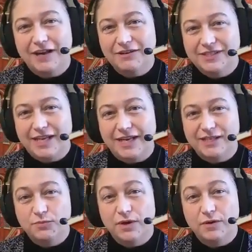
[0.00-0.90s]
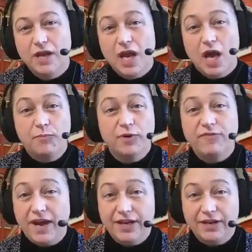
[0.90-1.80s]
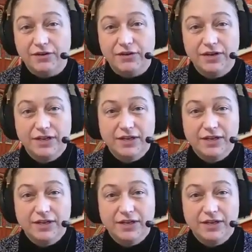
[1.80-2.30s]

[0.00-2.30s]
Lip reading: care settings where a provider